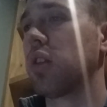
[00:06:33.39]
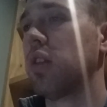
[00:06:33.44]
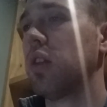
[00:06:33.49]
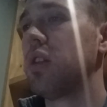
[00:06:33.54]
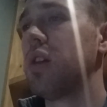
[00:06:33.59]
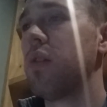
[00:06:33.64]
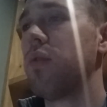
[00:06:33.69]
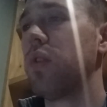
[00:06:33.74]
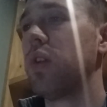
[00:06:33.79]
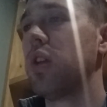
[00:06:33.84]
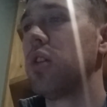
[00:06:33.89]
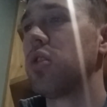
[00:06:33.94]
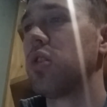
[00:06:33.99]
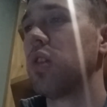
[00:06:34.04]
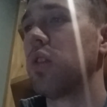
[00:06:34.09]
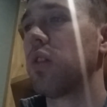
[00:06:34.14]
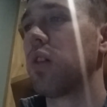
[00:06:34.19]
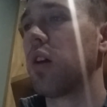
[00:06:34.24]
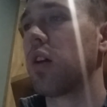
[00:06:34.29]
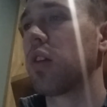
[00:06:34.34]
The
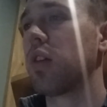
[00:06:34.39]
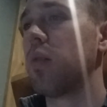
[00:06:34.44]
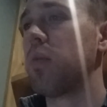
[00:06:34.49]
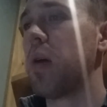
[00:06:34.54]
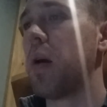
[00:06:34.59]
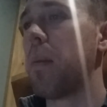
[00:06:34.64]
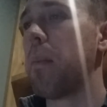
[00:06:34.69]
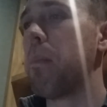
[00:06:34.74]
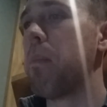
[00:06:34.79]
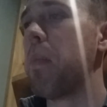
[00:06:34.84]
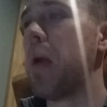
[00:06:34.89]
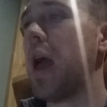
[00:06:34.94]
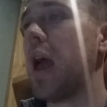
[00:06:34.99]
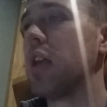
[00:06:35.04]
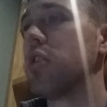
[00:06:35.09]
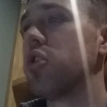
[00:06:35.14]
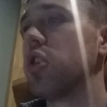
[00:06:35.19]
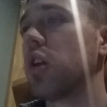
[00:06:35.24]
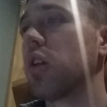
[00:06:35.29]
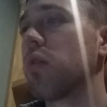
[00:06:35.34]
definition talks about
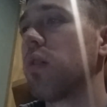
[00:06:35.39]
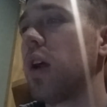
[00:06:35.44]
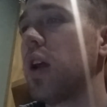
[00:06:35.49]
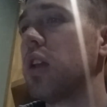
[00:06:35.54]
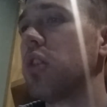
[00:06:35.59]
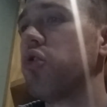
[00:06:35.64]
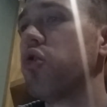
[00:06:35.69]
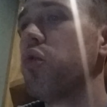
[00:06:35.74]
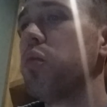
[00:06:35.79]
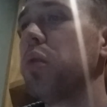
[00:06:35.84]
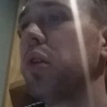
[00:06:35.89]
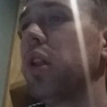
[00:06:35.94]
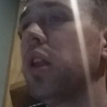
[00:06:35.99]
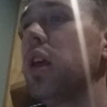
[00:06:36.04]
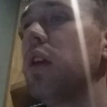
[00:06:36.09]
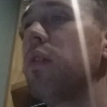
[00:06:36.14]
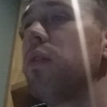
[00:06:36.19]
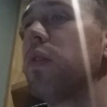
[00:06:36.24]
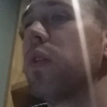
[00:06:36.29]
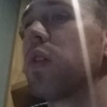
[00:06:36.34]
magic, right? You
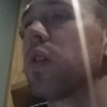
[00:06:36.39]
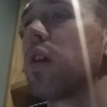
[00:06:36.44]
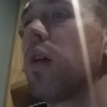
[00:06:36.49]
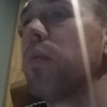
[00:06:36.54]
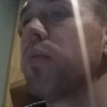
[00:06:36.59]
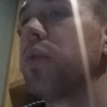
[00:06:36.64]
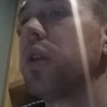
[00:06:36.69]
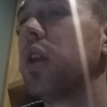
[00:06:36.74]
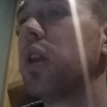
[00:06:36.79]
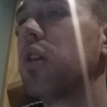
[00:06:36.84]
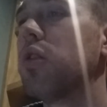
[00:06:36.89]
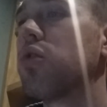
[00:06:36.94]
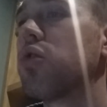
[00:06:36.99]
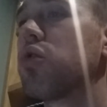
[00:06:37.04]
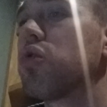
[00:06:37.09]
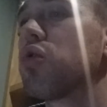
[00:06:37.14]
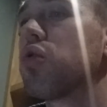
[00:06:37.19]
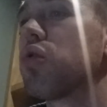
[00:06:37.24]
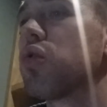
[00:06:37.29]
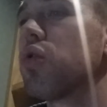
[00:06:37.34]
believe something is
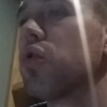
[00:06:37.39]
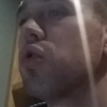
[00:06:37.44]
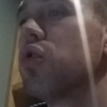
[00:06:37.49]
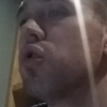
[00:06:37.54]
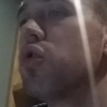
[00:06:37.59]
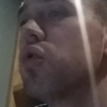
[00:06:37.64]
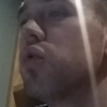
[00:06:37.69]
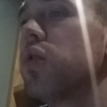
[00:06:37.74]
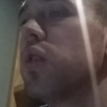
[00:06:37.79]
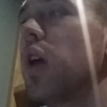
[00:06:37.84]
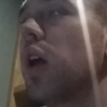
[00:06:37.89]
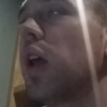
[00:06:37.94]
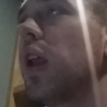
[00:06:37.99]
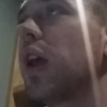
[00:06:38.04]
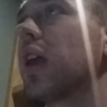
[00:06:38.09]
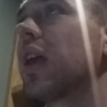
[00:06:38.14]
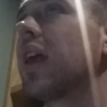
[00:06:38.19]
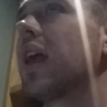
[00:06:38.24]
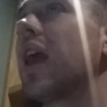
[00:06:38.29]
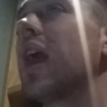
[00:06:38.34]
true and
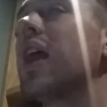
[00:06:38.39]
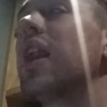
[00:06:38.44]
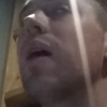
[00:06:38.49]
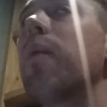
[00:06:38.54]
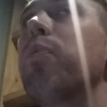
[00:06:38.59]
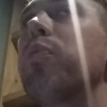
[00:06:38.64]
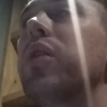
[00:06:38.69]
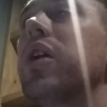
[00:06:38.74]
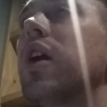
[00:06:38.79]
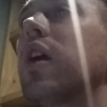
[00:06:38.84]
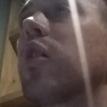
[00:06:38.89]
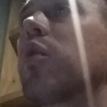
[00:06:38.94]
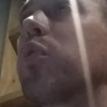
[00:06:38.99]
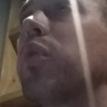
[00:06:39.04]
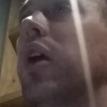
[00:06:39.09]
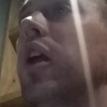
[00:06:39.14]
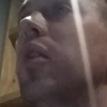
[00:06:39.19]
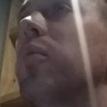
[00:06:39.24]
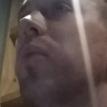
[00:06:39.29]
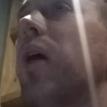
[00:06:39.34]
it cannot be
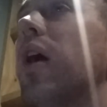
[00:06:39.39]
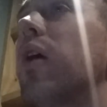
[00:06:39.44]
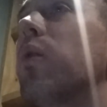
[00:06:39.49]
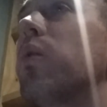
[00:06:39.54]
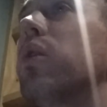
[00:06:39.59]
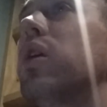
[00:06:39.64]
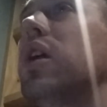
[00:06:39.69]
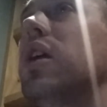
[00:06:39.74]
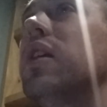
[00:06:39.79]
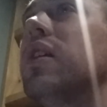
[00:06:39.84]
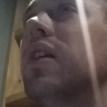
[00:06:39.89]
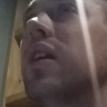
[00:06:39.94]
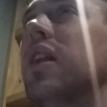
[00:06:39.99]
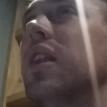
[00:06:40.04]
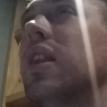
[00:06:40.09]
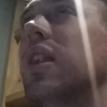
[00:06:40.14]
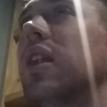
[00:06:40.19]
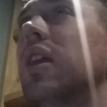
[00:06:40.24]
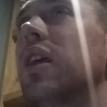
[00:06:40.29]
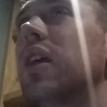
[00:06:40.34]
explained by
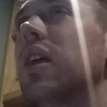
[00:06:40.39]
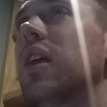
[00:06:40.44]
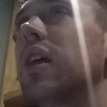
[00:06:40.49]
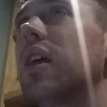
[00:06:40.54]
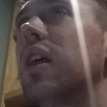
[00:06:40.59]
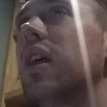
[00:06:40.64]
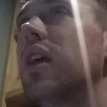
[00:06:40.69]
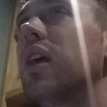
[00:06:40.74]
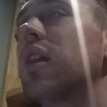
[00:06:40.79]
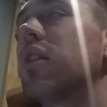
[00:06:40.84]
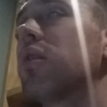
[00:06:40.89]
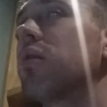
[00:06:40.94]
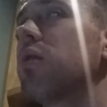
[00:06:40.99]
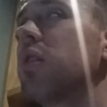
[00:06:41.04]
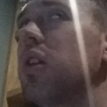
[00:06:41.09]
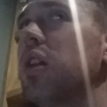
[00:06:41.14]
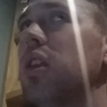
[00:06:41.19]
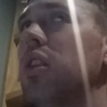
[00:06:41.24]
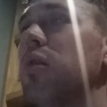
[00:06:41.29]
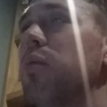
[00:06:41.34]
reason.
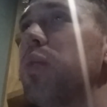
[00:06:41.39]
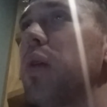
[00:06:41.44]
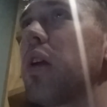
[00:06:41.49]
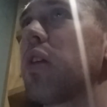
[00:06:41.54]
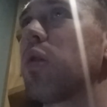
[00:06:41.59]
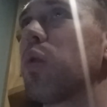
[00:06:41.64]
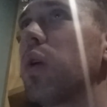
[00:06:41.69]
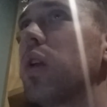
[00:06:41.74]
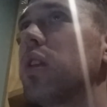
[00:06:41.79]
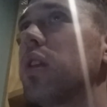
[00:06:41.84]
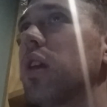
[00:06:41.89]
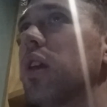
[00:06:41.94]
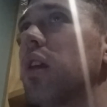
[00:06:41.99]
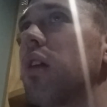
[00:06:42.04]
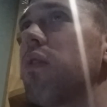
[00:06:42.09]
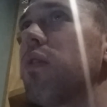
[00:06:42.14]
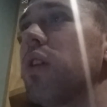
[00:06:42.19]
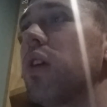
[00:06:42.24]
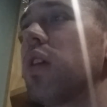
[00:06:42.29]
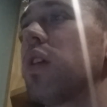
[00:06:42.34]
Really, the best way to
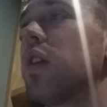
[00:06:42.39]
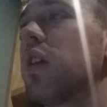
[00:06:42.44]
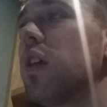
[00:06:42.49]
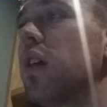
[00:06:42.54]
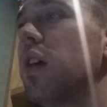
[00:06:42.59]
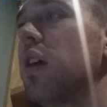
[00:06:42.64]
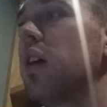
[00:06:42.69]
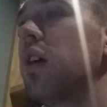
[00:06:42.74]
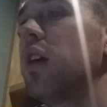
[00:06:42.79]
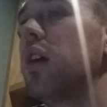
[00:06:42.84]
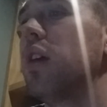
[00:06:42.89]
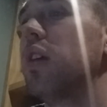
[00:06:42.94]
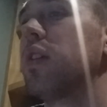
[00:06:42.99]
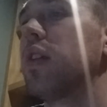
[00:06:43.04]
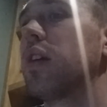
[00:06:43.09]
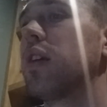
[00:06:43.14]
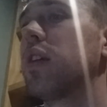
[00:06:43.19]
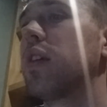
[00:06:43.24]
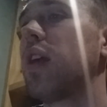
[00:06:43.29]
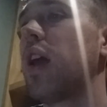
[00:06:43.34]
give this is
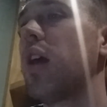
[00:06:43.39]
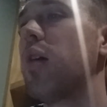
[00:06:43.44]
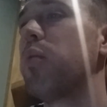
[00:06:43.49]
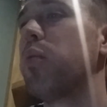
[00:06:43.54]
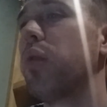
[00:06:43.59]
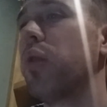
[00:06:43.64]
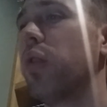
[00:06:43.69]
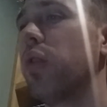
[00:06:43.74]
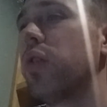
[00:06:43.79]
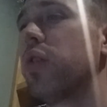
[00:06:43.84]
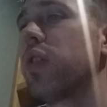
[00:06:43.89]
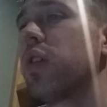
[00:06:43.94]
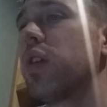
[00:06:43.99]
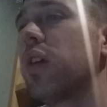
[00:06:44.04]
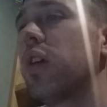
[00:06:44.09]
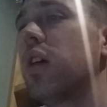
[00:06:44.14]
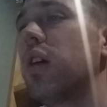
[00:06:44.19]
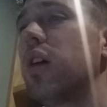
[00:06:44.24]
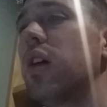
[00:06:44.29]
examples.